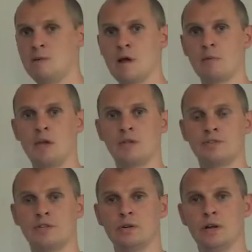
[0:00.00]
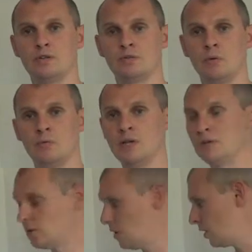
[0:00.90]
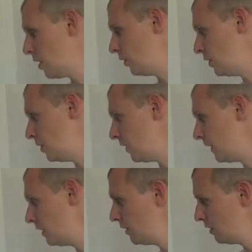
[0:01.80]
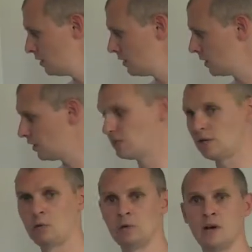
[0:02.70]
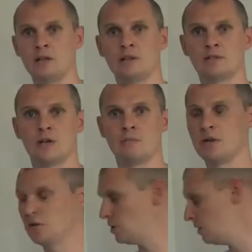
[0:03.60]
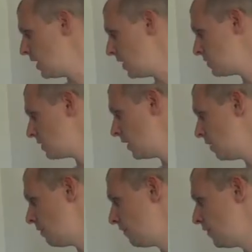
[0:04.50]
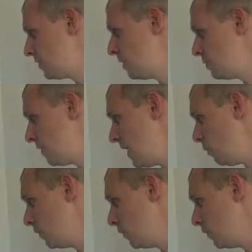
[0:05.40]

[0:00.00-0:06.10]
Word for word: email me at stuart at stormbeach.co.uk and I can stick you on the waiting list and make sure you get um, first dibs on that